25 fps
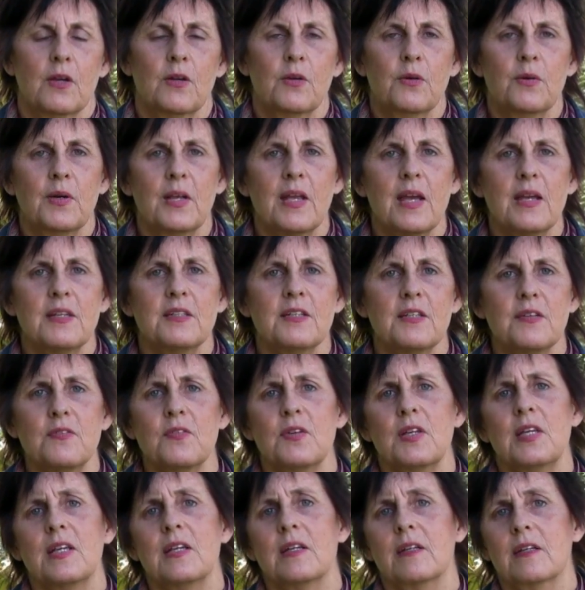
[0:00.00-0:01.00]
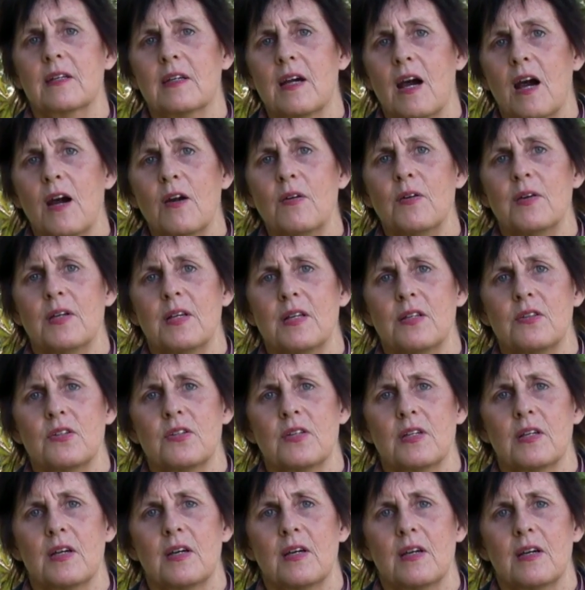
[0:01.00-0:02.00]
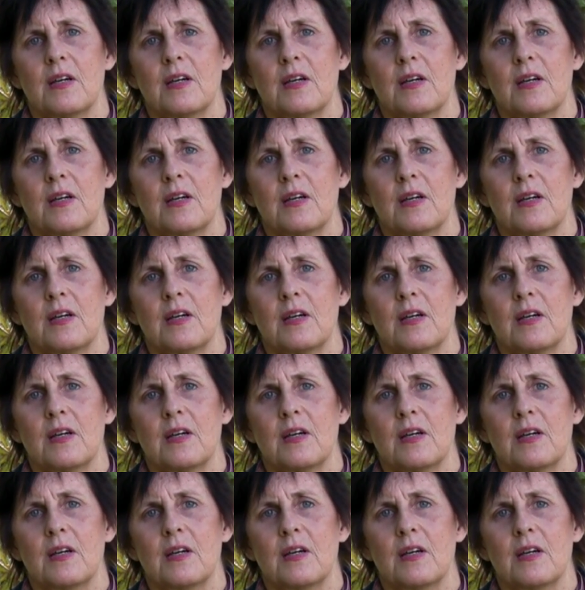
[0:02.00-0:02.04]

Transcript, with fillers: Creativity and courage